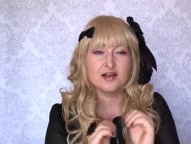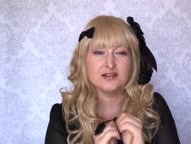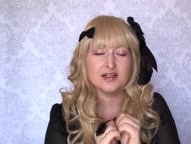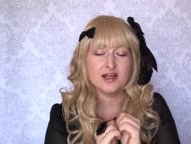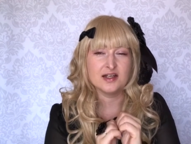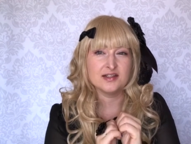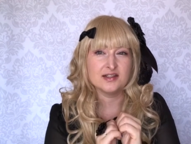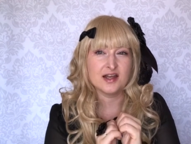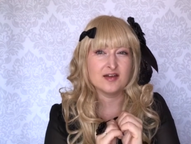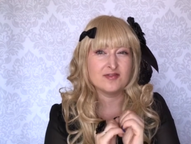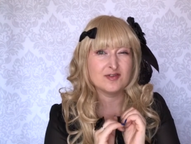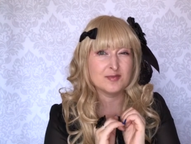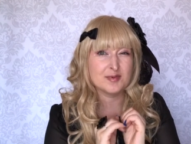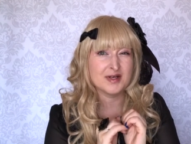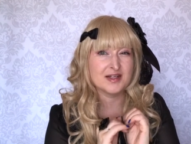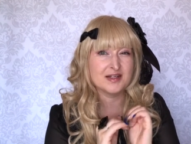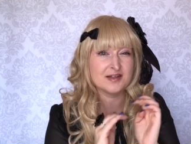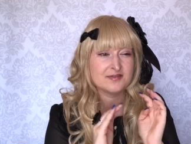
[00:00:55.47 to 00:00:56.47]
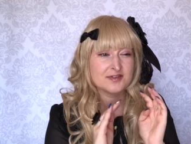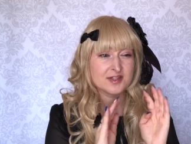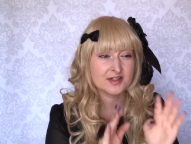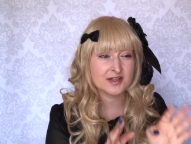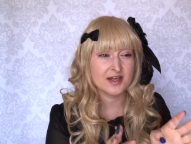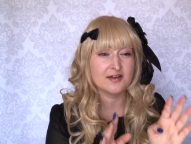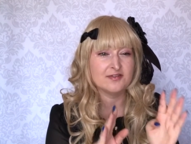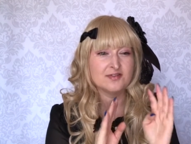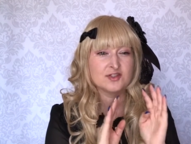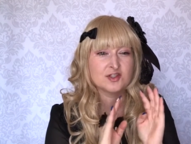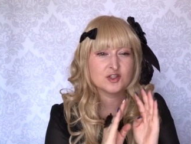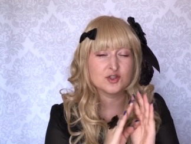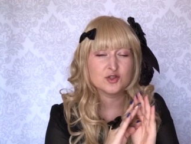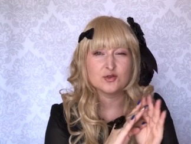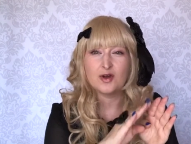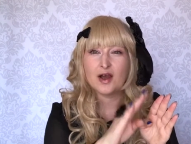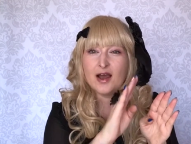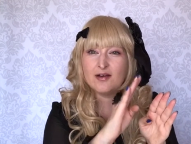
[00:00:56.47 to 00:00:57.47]
that everybody gives a gift
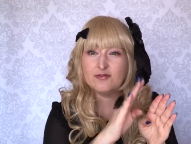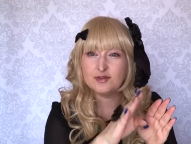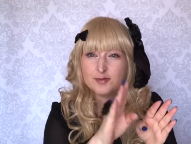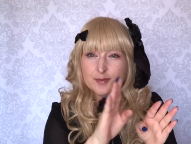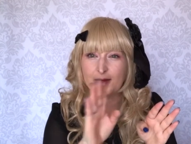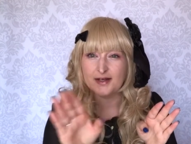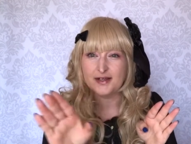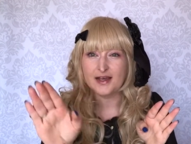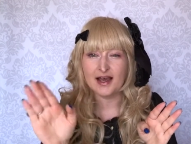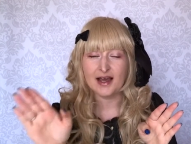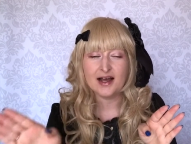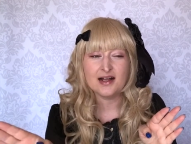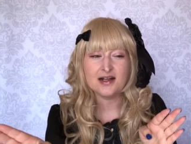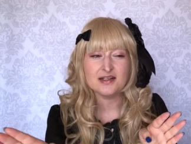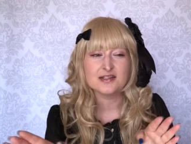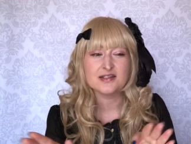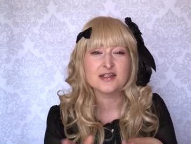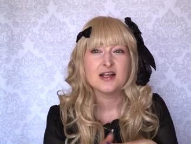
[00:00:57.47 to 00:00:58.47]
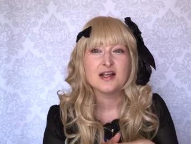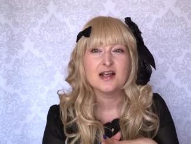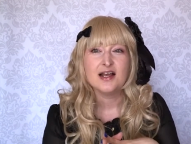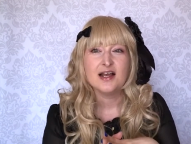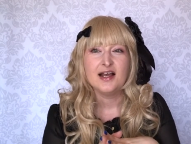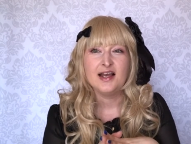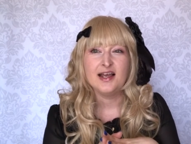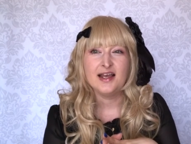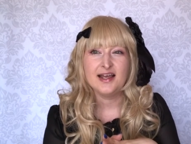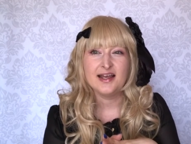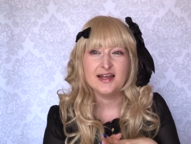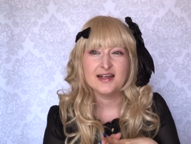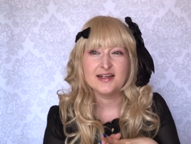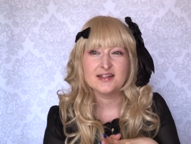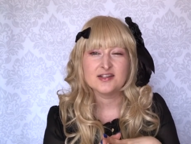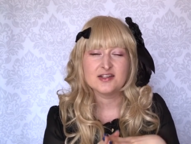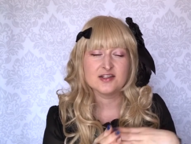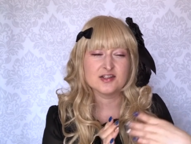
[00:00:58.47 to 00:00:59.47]
to everybody else,
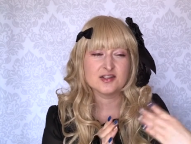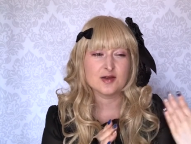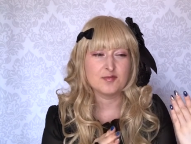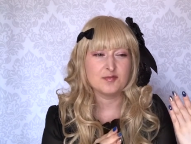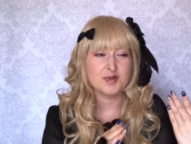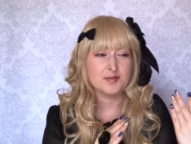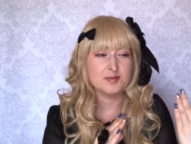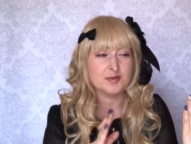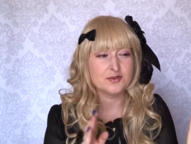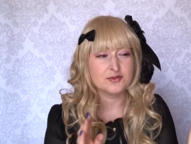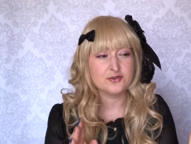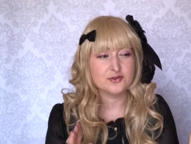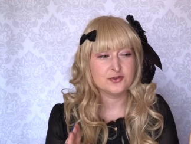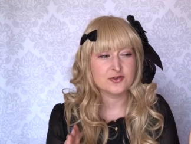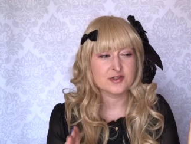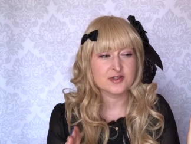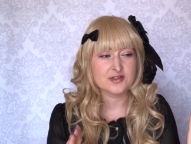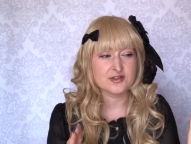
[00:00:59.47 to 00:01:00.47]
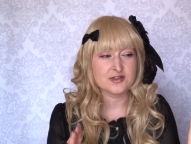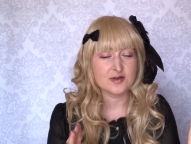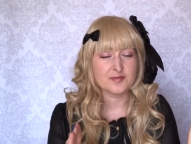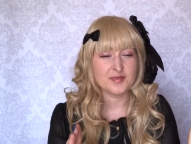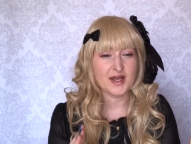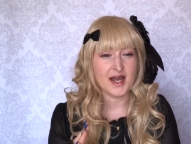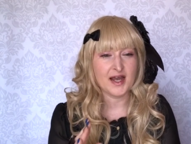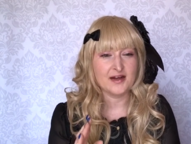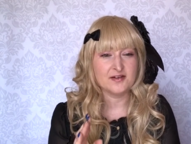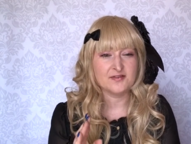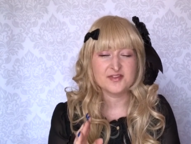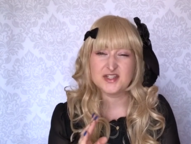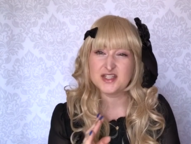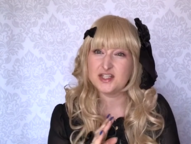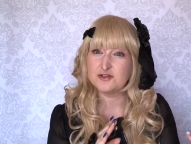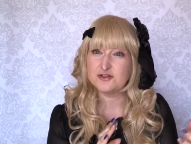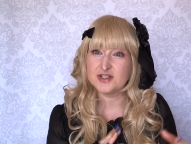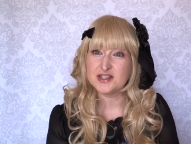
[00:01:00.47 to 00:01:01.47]
and some people do some kind of
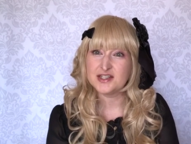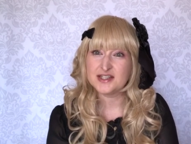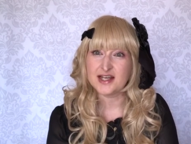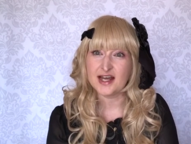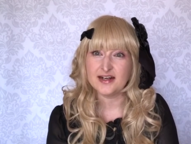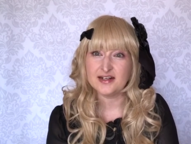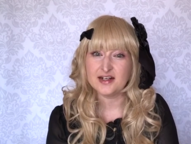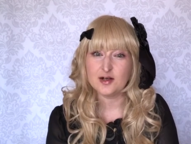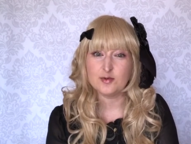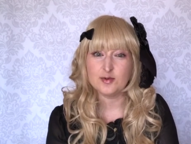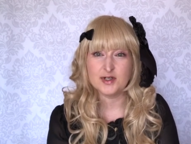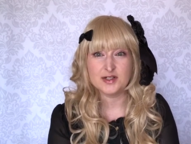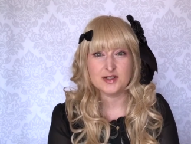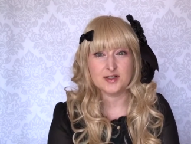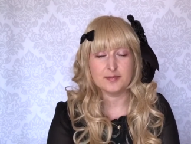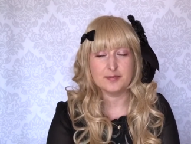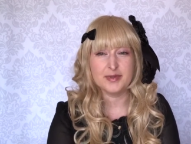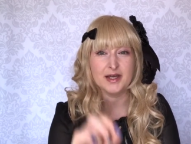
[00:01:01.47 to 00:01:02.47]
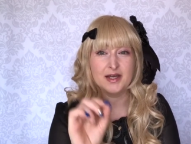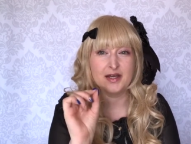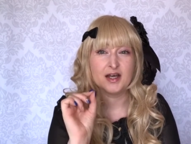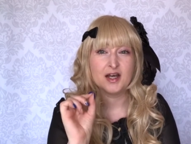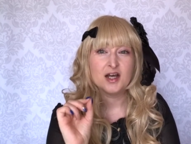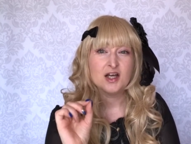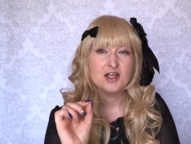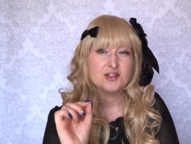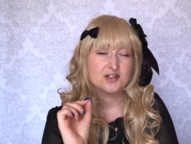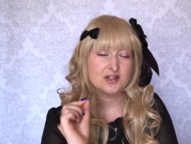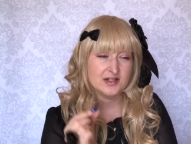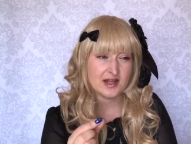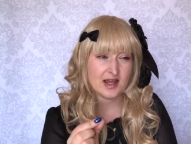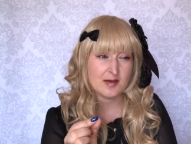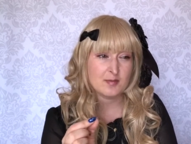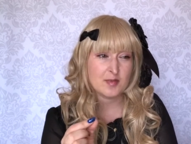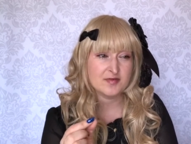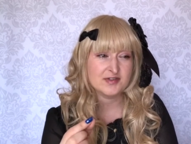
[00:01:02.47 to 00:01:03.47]
secret Santa where they pick the
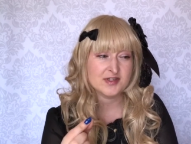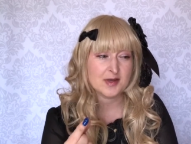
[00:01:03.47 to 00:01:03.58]
name of